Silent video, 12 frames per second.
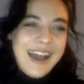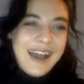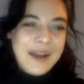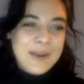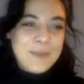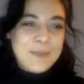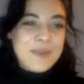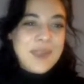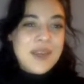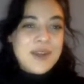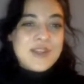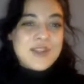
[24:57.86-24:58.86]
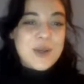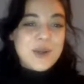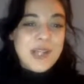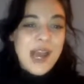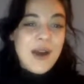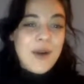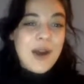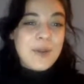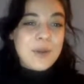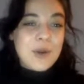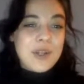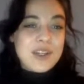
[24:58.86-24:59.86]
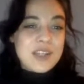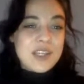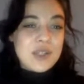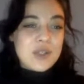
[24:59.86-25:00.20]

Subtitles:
Um, so now I'm going to